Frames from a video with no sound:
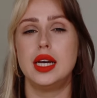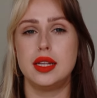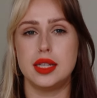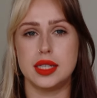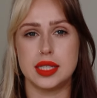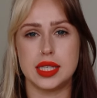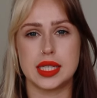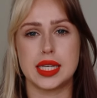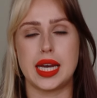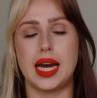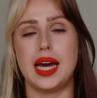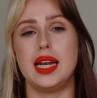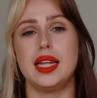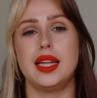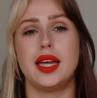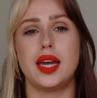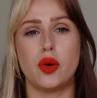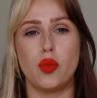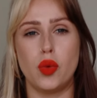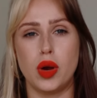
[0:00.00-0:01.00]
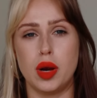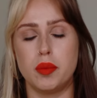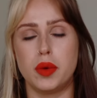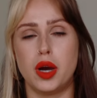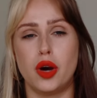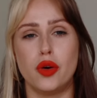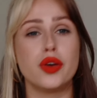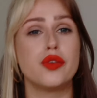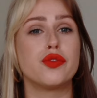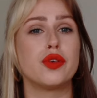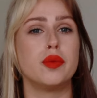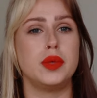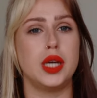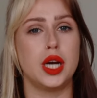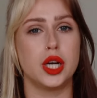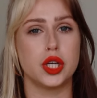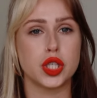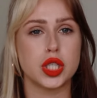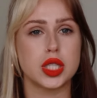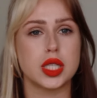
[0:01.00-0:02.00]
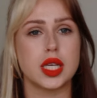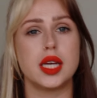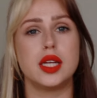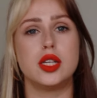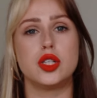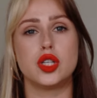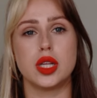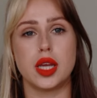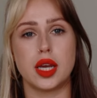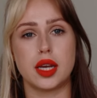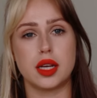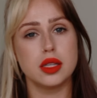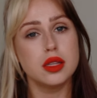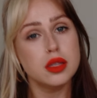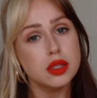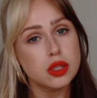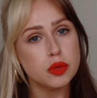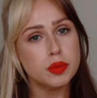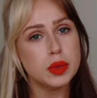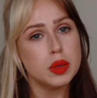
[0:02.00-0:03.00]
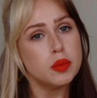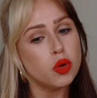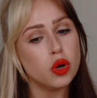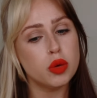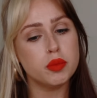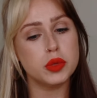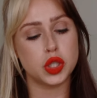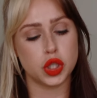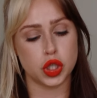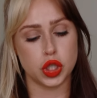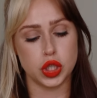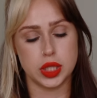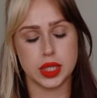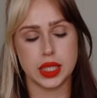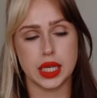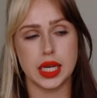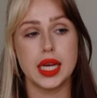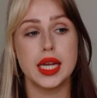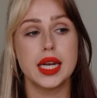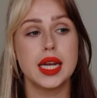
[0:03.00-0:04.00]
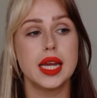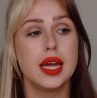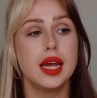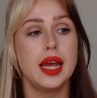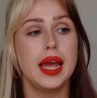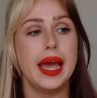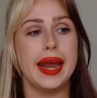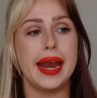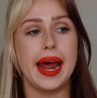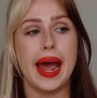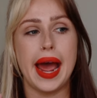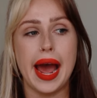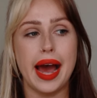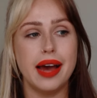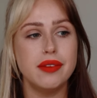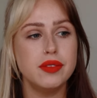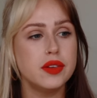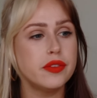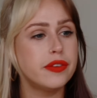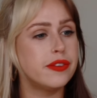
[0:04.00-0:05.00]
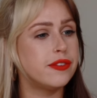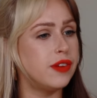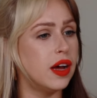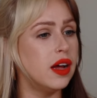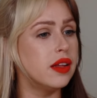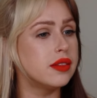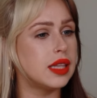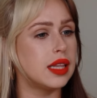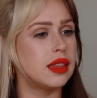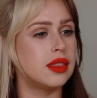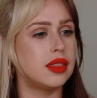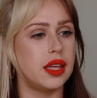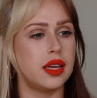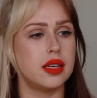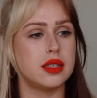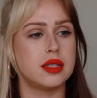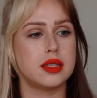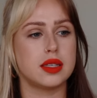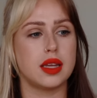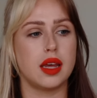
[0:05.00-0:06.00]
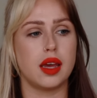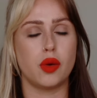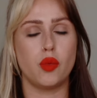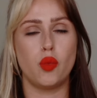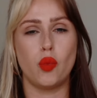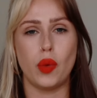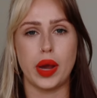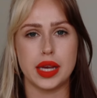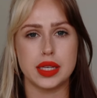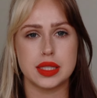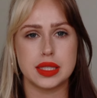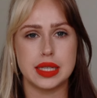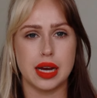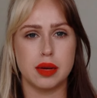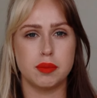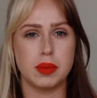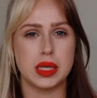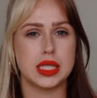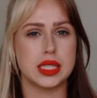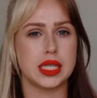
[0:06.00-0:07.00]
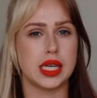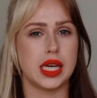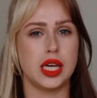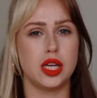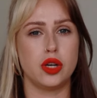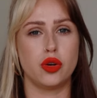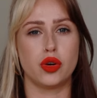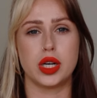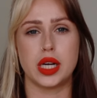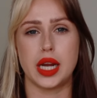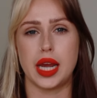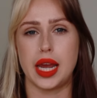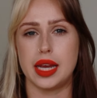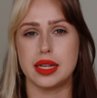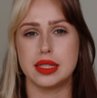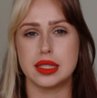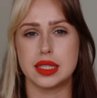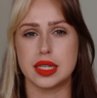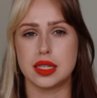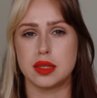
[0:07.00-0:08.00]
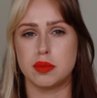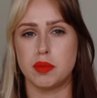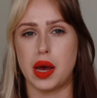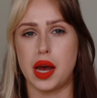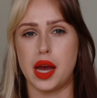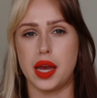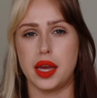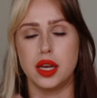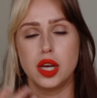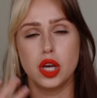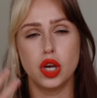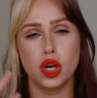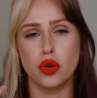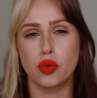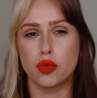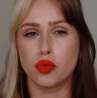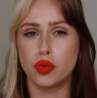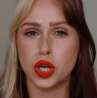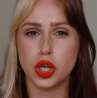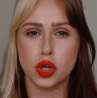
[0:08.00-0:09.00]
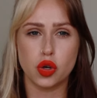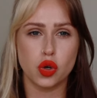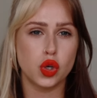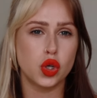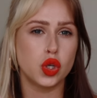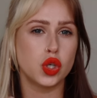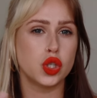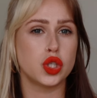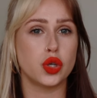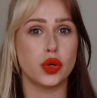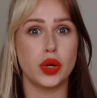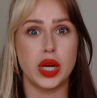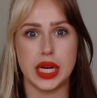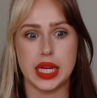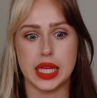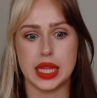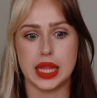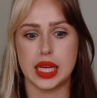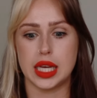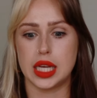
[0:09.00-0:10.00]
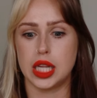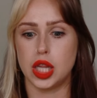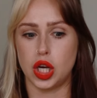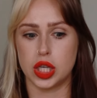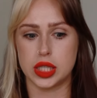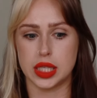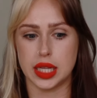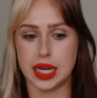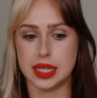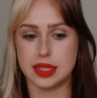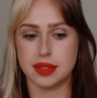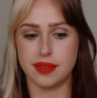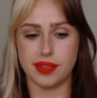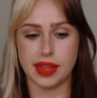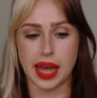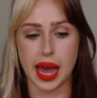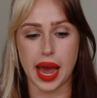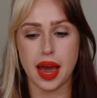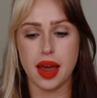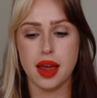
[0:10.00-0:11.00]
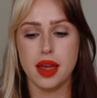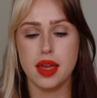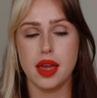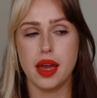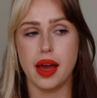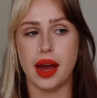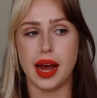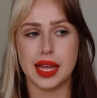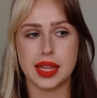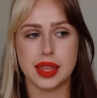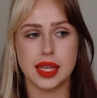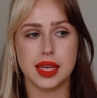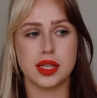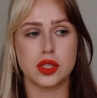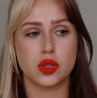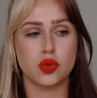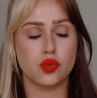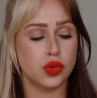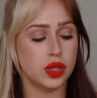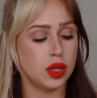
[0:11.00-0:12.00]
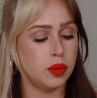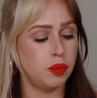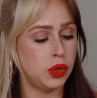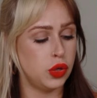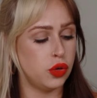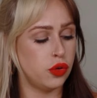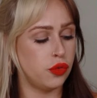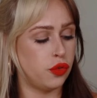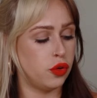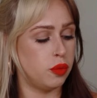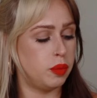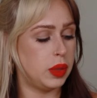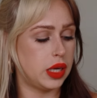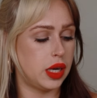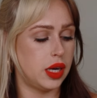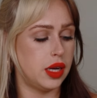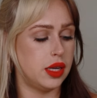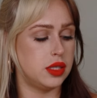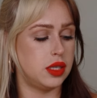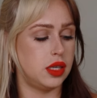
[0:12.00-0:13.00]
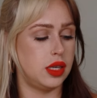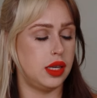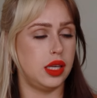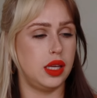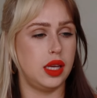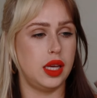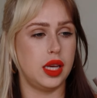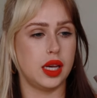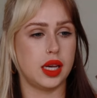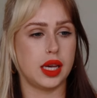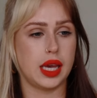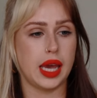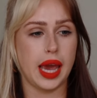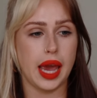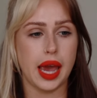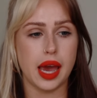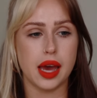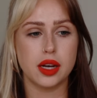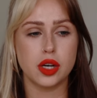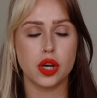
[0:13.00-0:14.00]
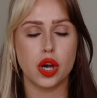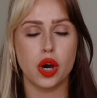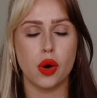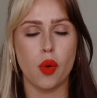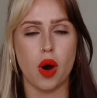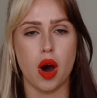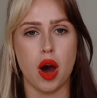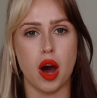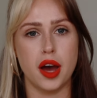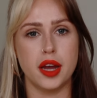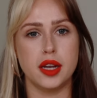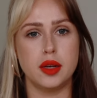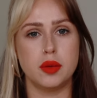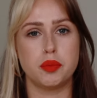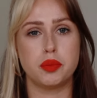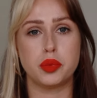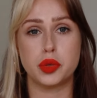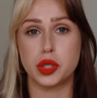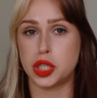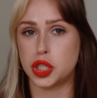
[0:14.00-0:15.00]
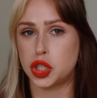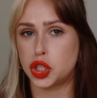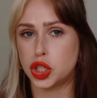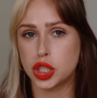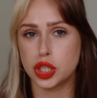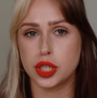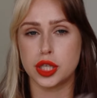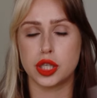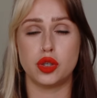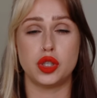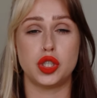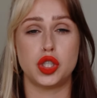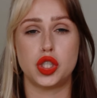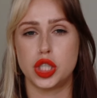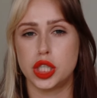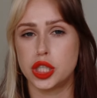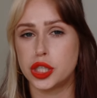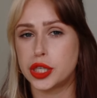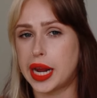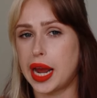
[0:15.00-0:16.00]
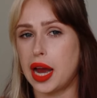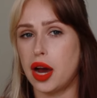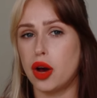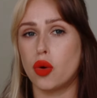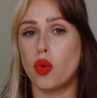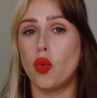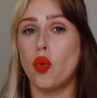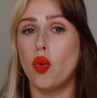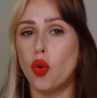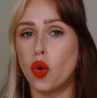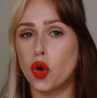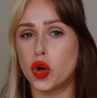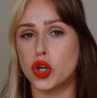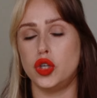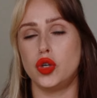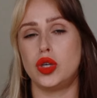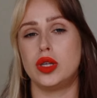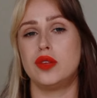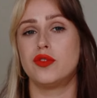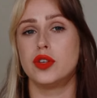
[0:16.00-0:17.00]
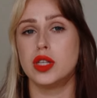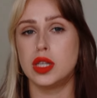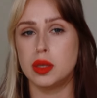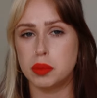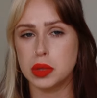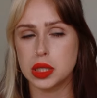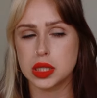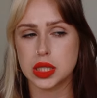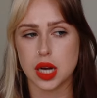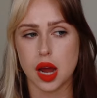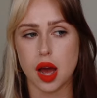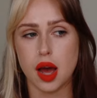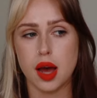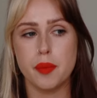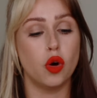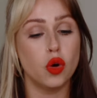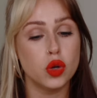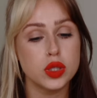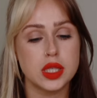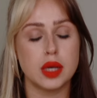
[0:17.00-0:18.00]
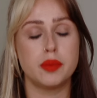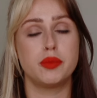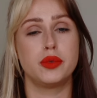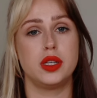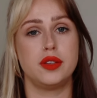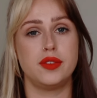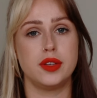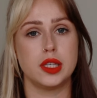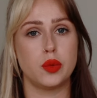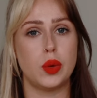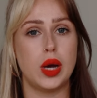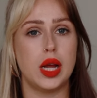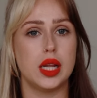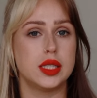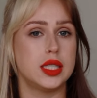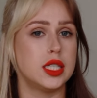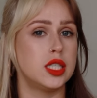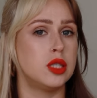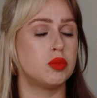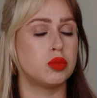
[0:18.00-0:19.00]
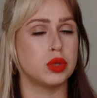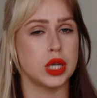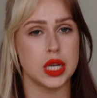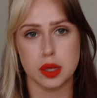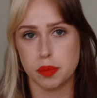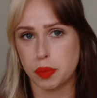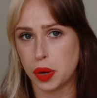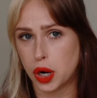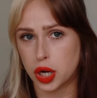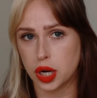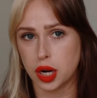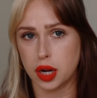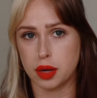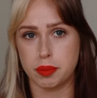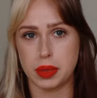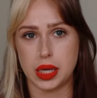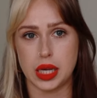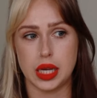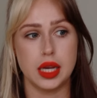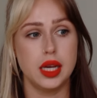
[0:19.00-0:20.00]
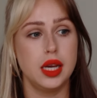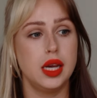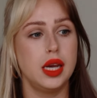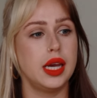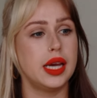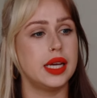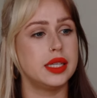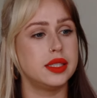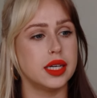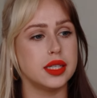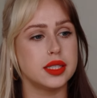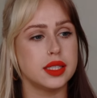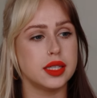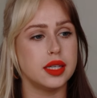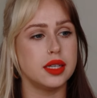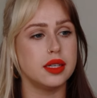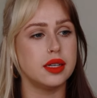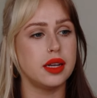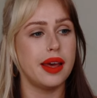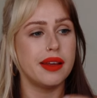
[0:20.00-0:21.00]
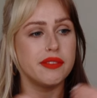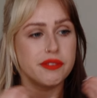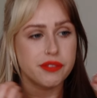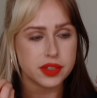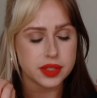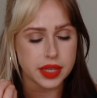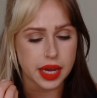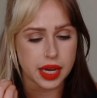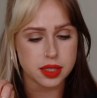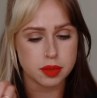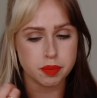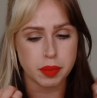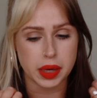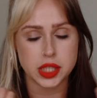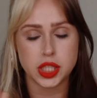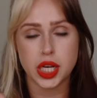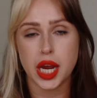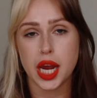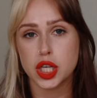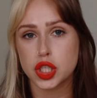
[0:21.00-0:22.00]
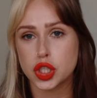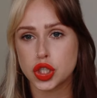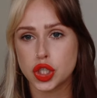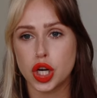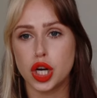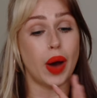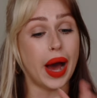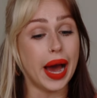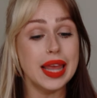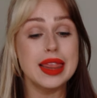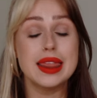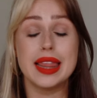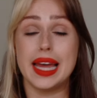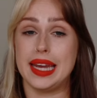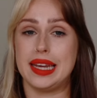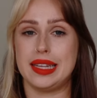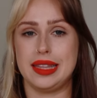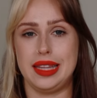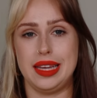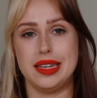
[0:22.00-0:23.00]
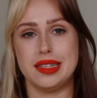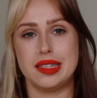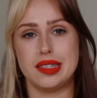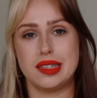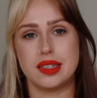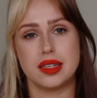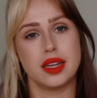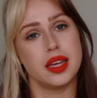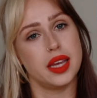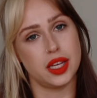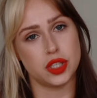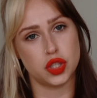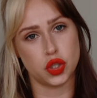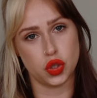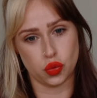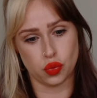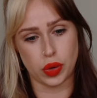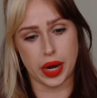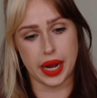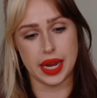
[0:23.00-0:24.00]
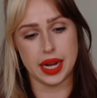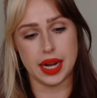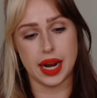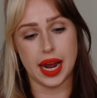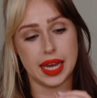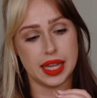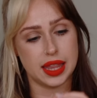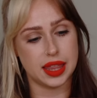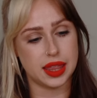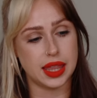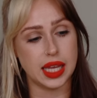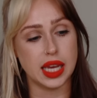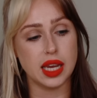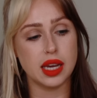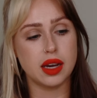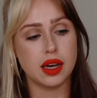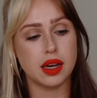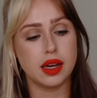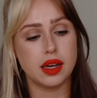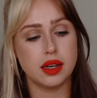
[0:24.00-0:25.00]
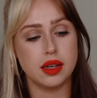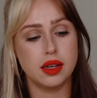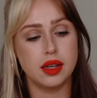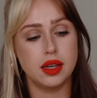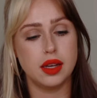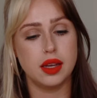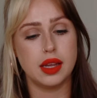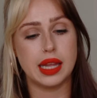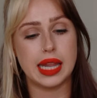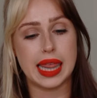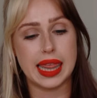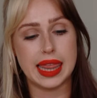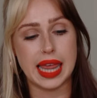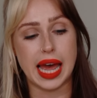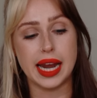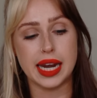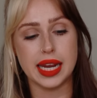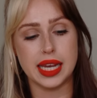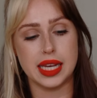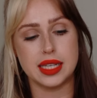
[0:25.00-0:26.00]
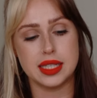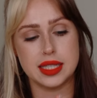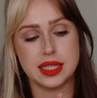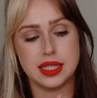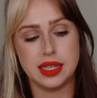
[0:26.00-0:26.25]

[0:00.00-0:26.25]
This is kind of like where I'm going from younger skin to like a little bit more mature skin. And I haven't felt that this like weighs down my skin or enhances my wrinkles or anything along the lines of that. I think it's really beautiful because it can go on pretty sheer, like you can sheer it out or you can really build it up. Holds up really well. It doesn't break apart on me. It doesn't emphasize my texture. I like this. It's great. I think that is